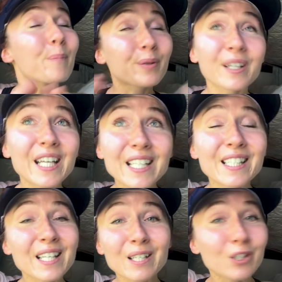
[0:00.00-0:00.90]

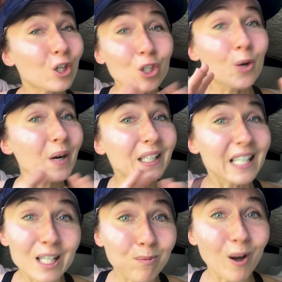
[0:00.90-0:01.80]
please just do it at
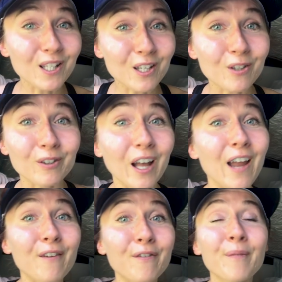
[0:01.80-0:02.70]
least once in your
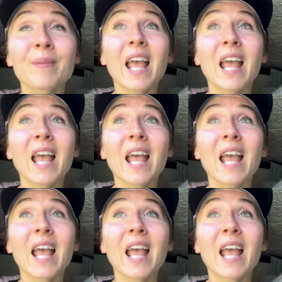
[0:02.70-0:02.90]
life